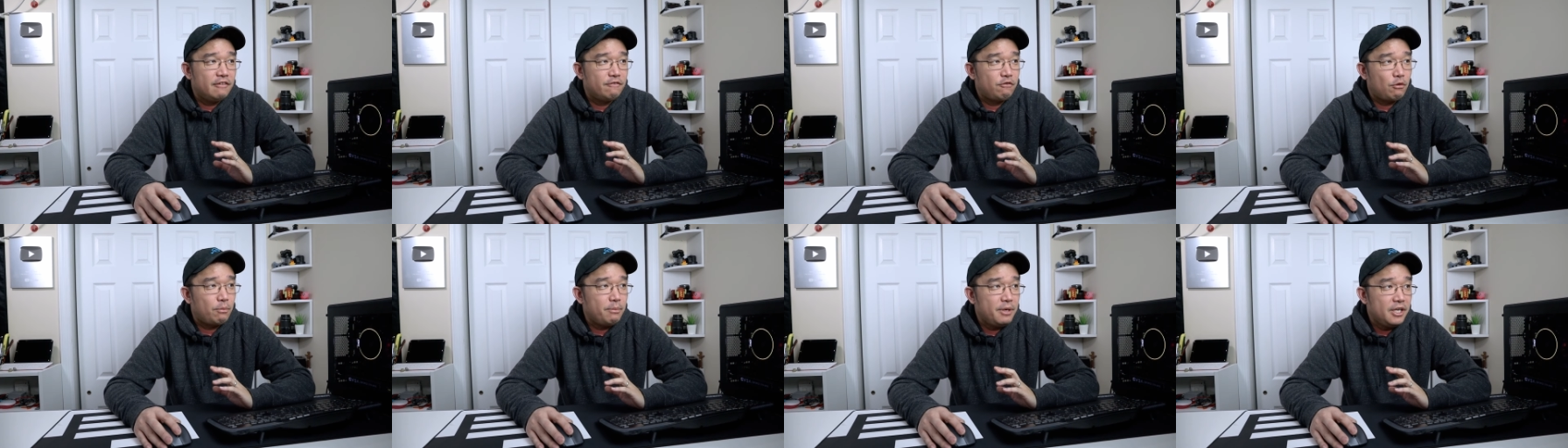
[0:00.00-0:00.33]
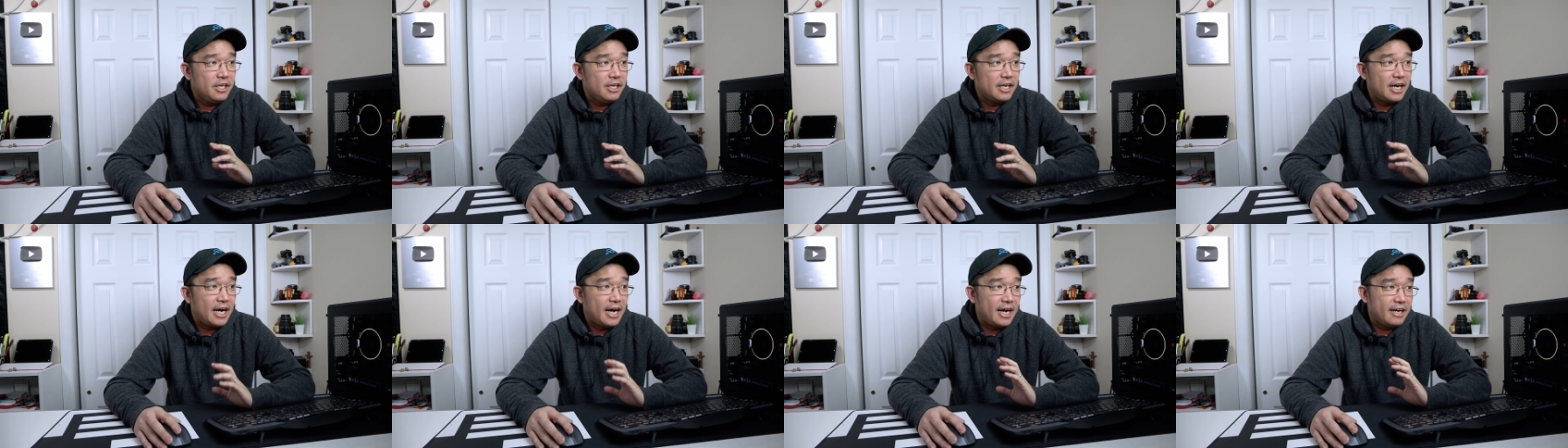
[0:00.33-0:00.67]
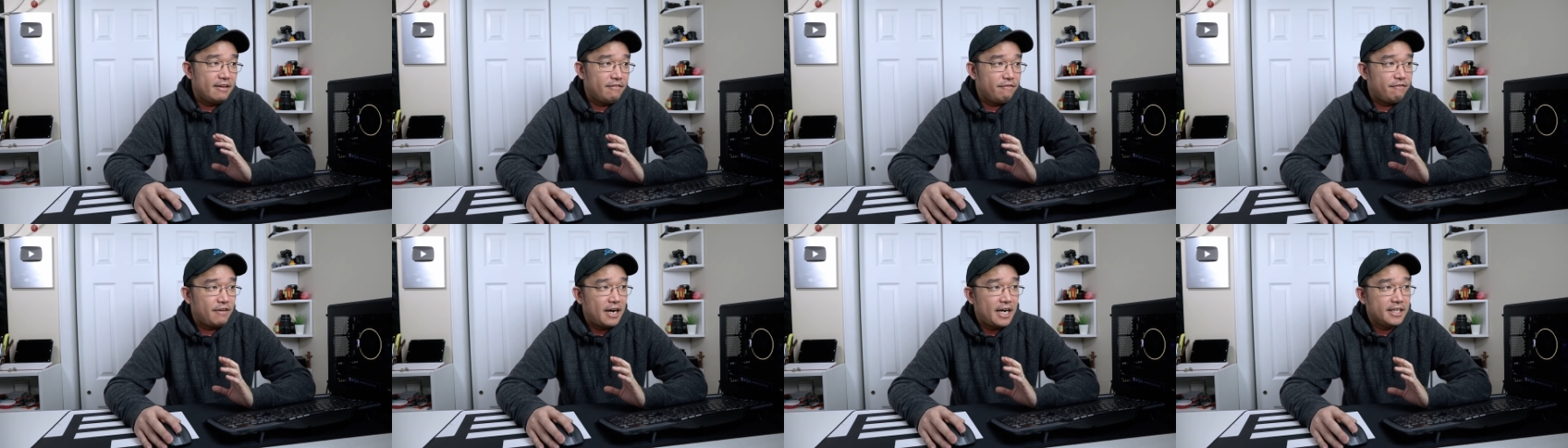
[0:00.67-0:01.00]
For me,
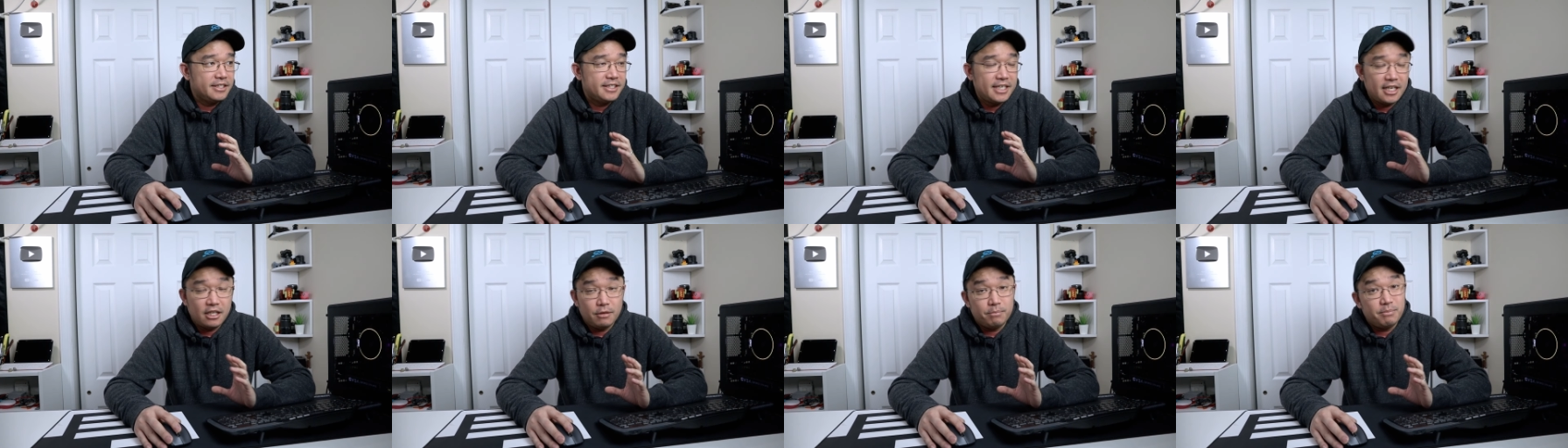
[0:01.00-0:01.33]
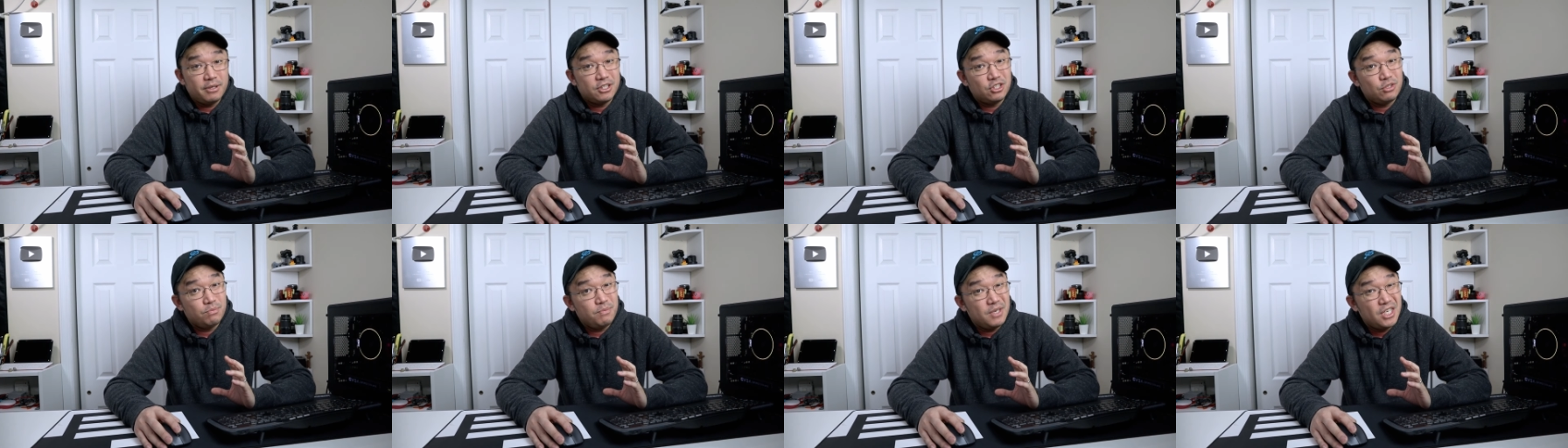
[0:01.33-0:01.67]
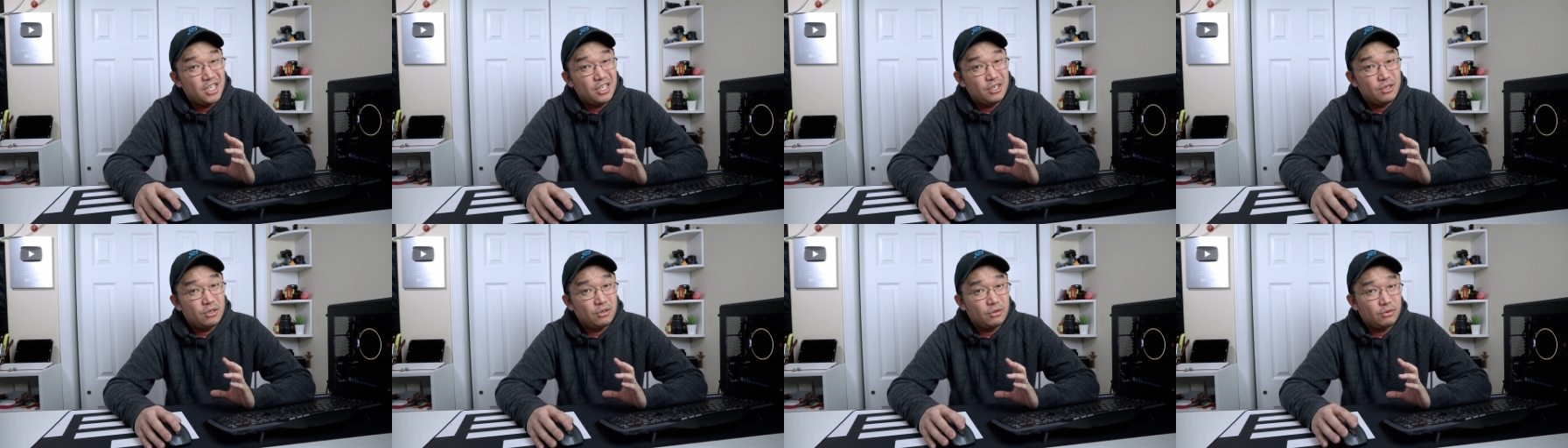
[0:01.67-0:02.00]
I find Telebit to
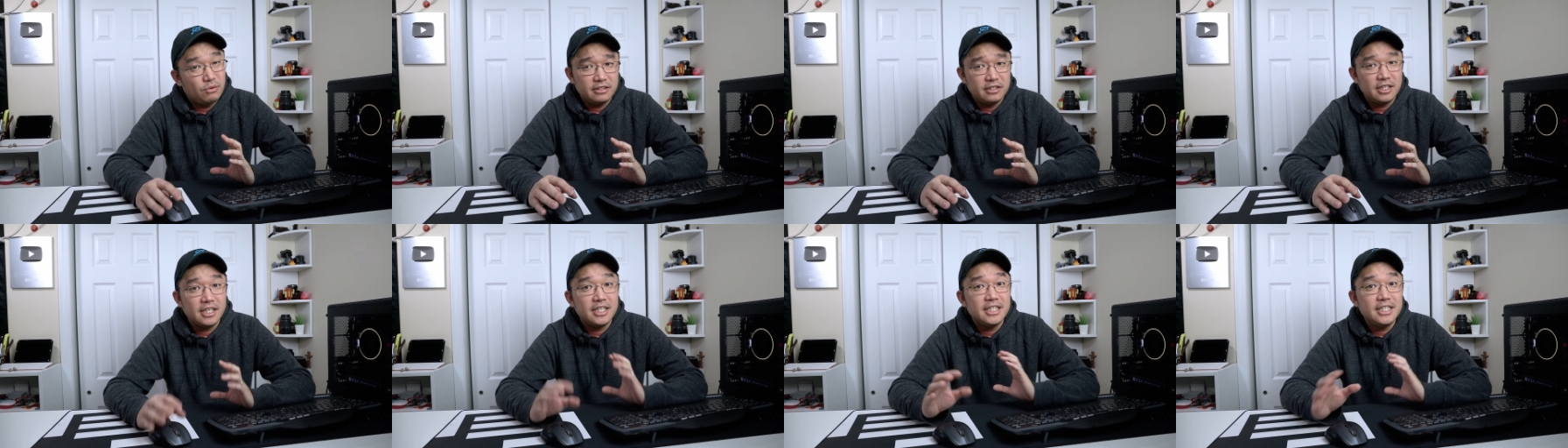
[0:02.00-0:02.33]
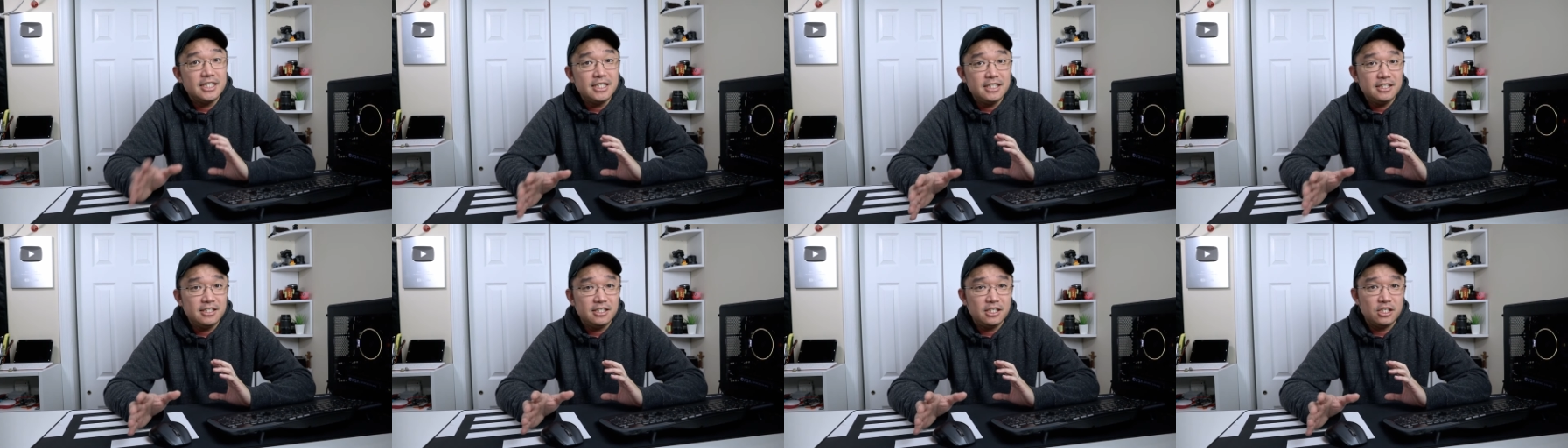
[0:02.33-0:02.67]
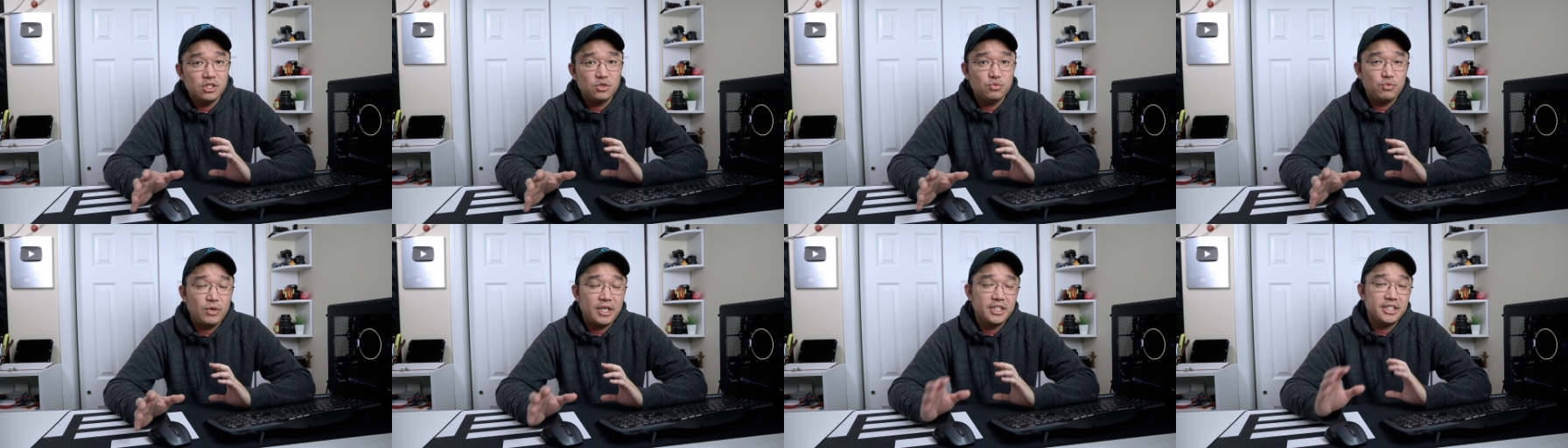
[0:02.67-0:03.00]
be the
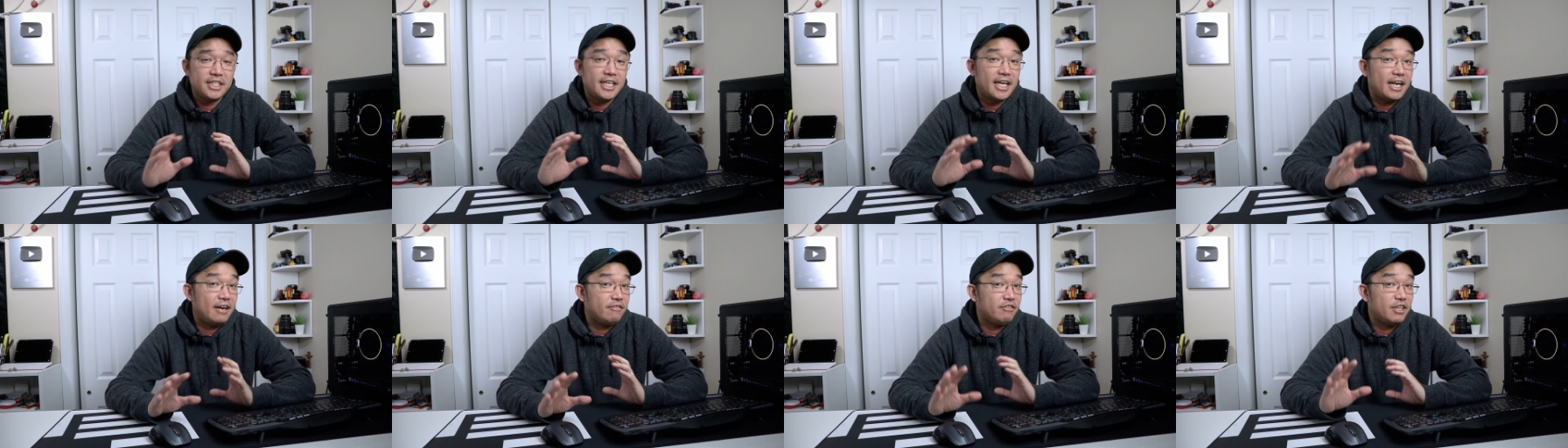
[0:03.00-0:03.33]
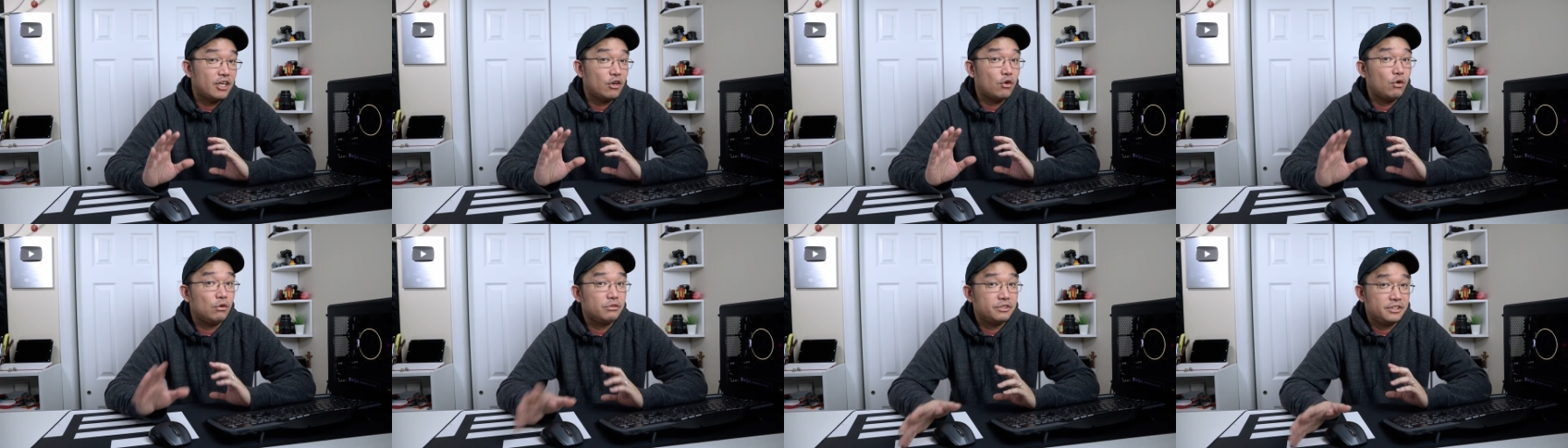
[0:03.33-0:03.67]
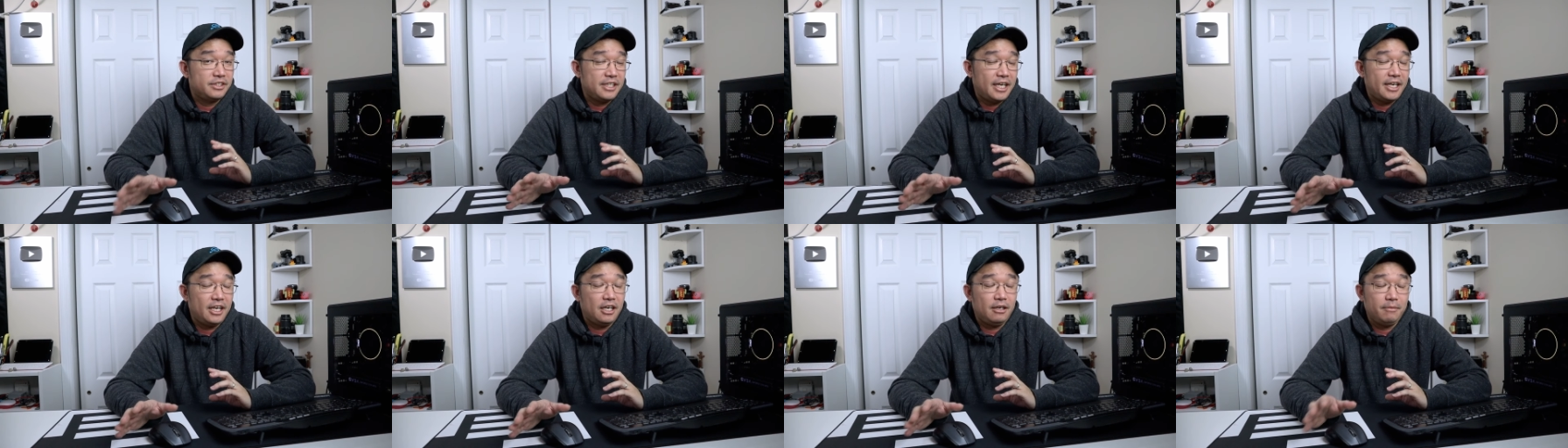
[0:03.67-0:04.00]
easiest way to get everything all
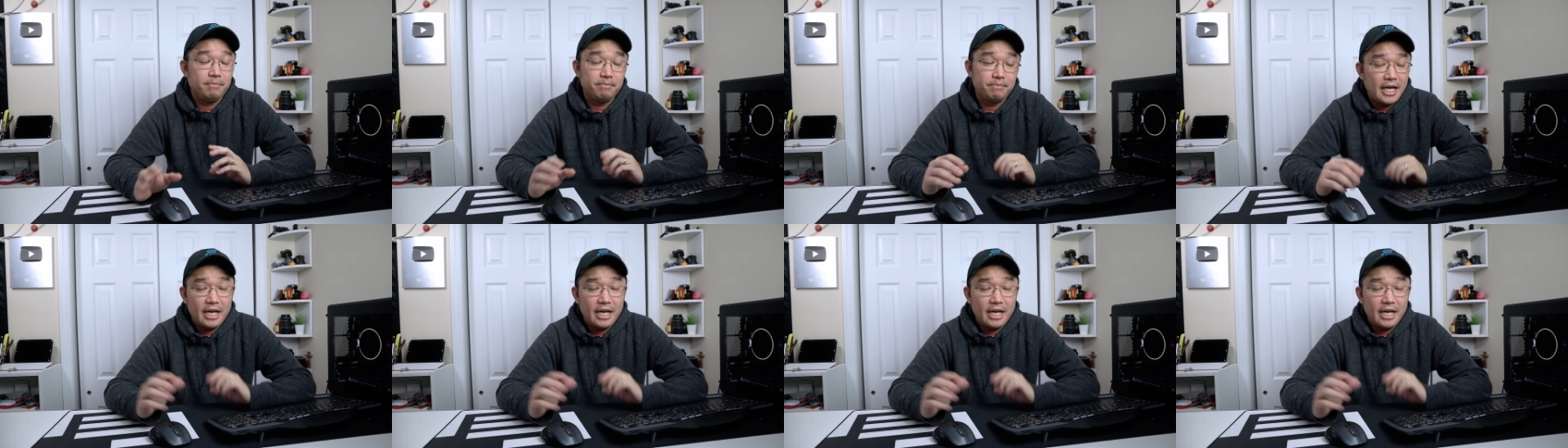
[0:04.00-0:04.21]
set up.